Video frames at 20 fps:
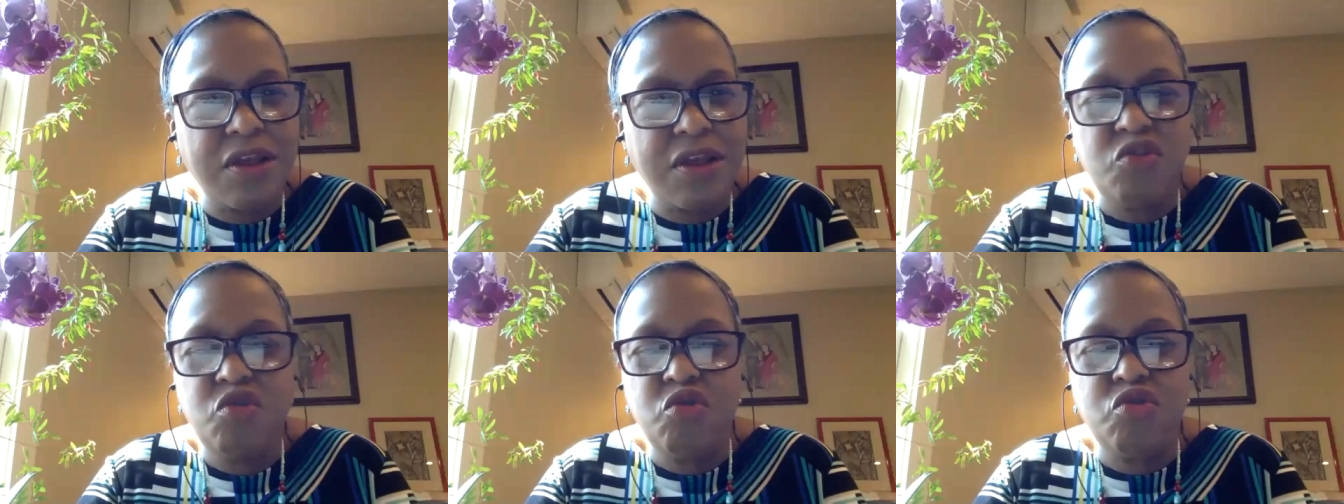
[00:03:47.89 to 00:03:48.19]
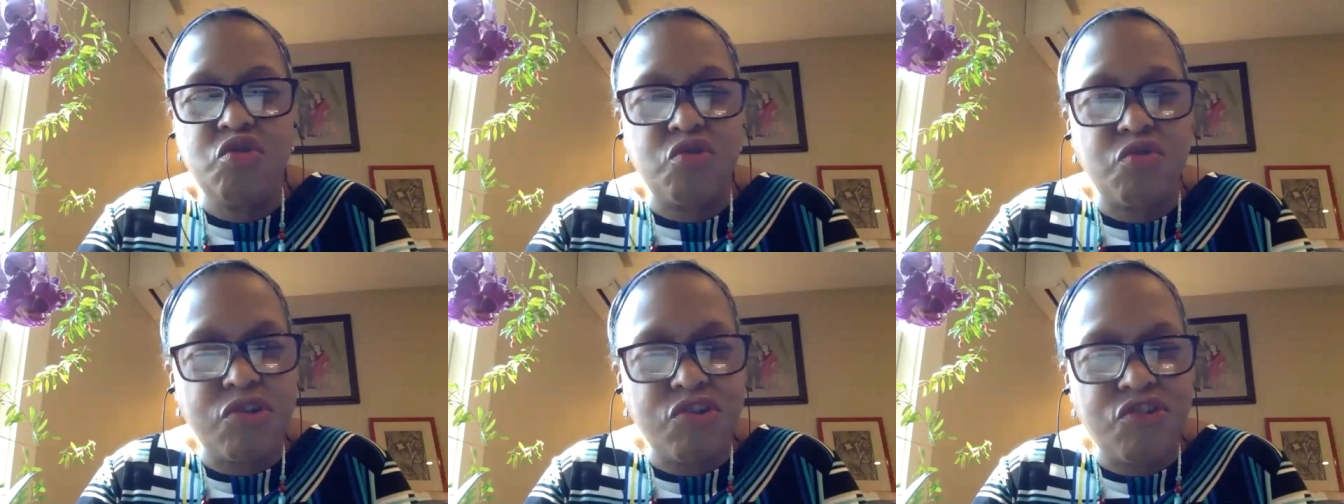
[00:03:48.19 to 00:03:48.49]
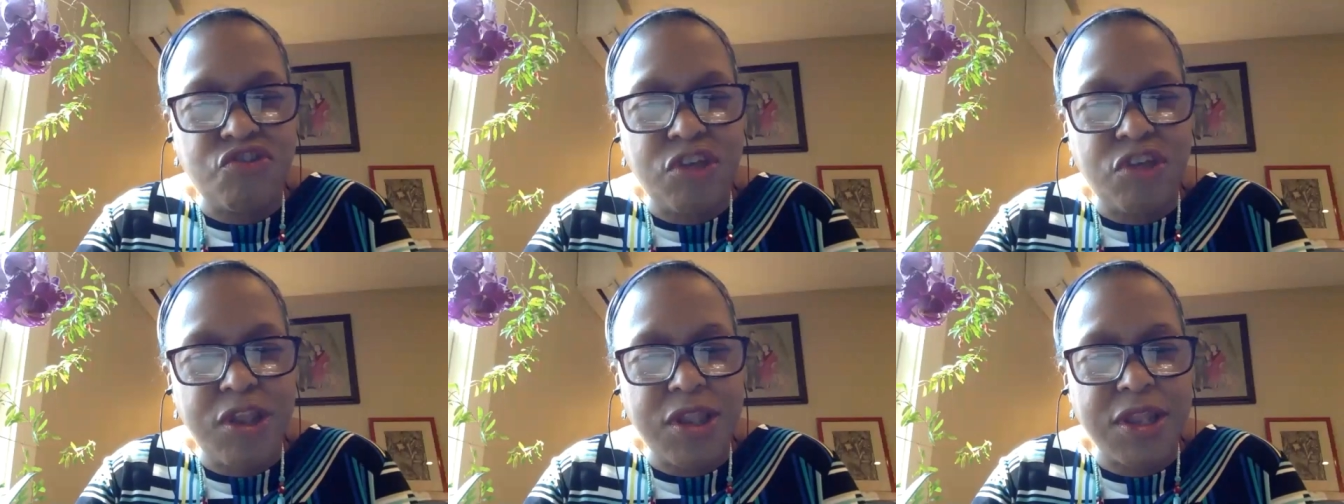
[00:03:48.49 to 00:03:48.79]

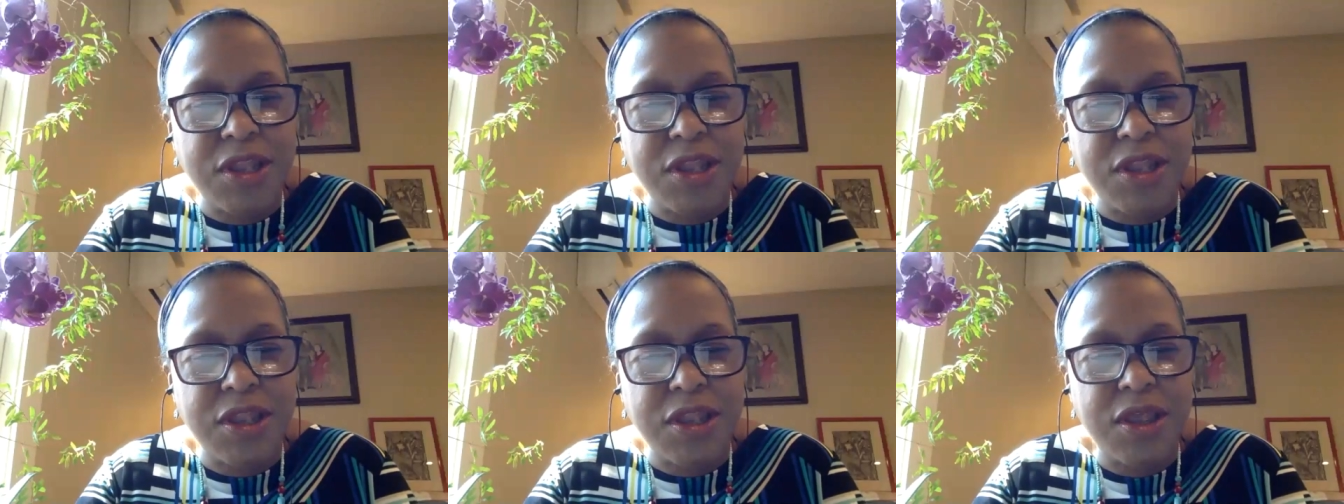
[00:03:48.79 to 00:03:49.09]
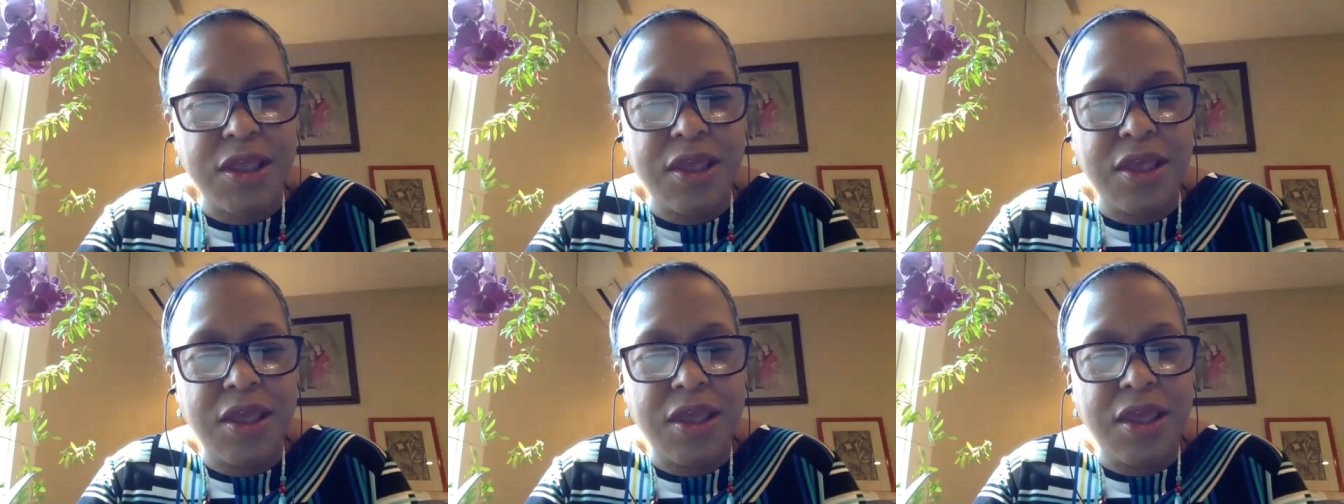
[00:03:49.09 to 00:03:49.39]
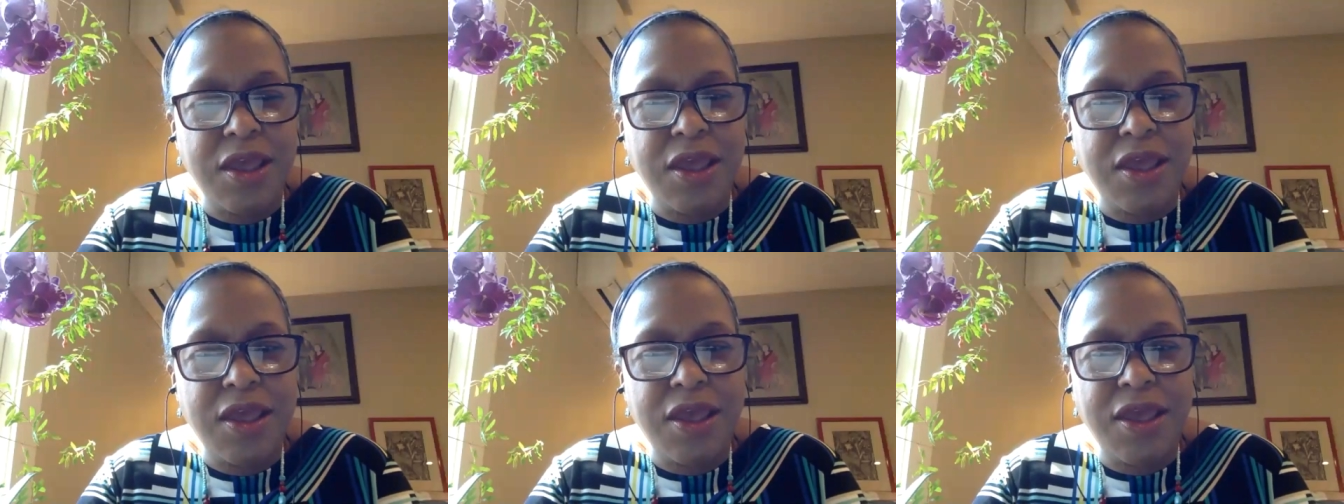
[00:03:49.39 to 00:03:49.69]
nutritious.
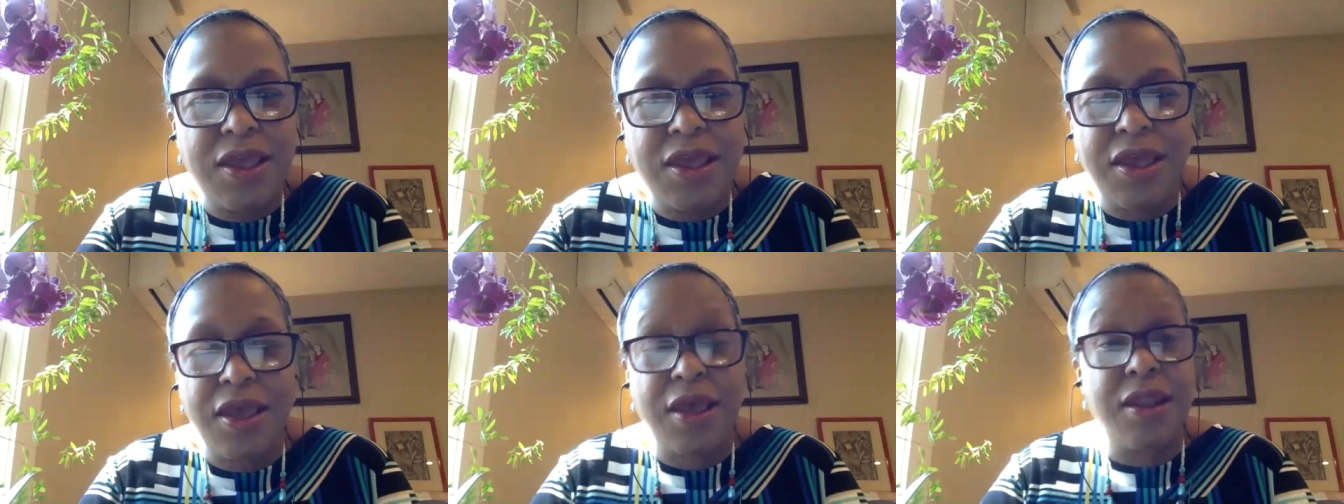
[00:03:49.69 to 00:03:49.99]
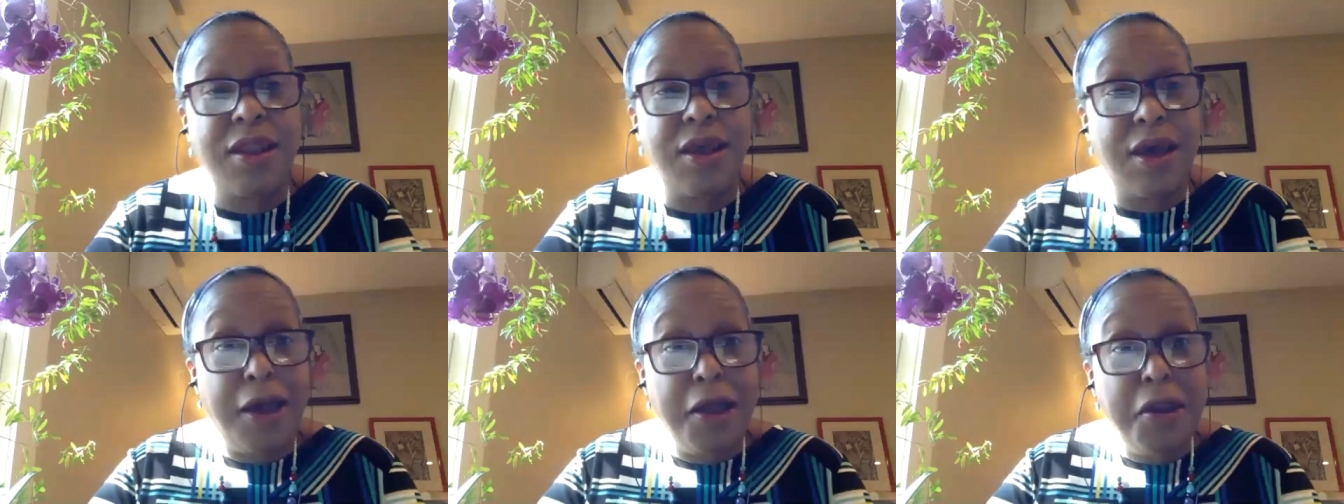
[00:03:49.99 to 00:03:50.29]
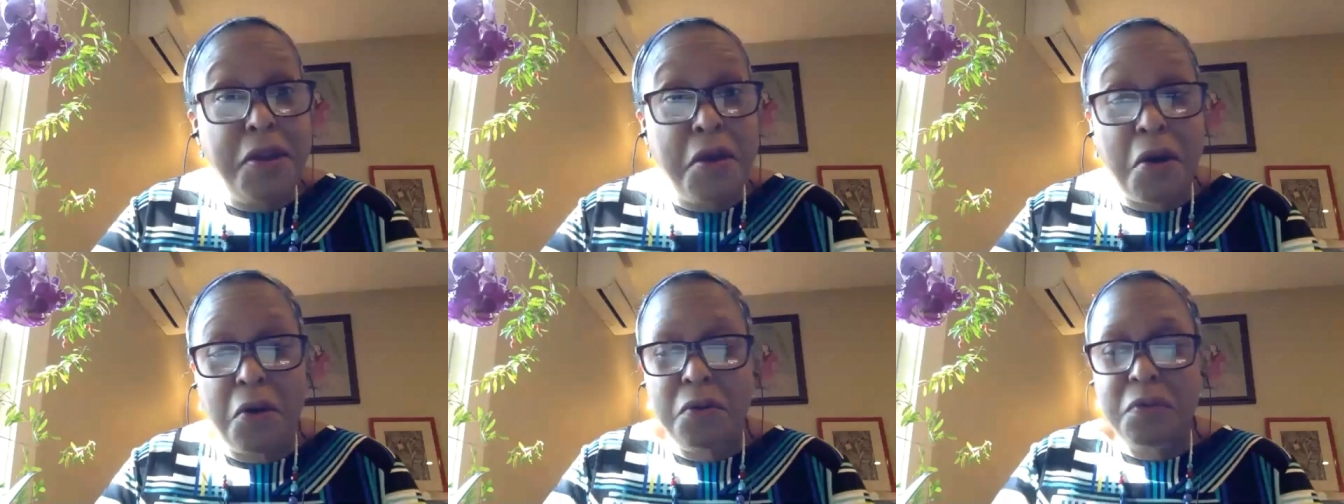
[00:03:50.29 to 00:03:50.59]
And I
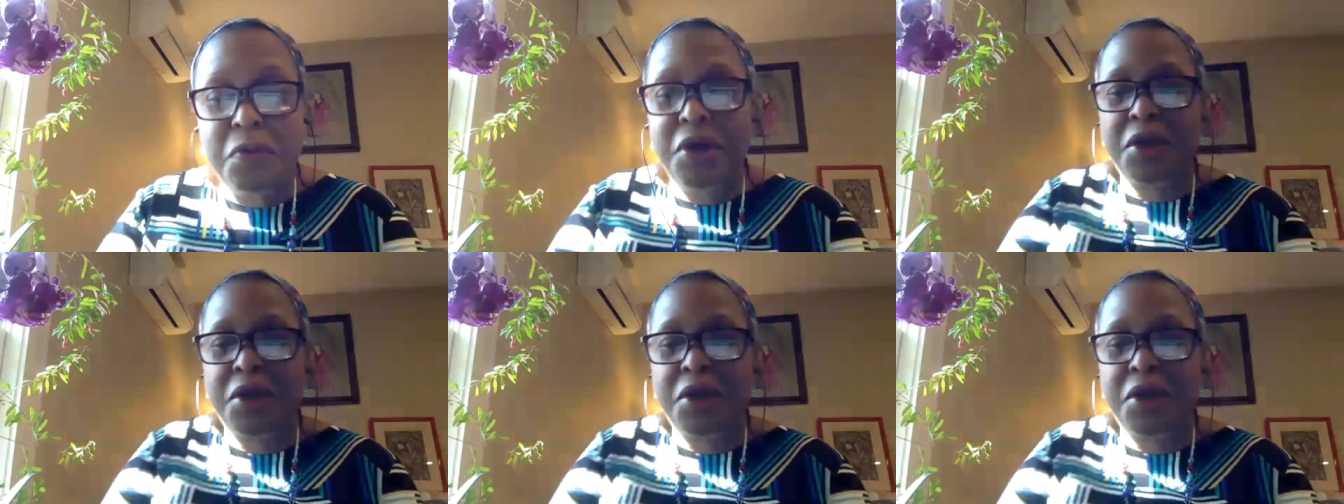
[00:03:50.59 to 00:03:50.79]
know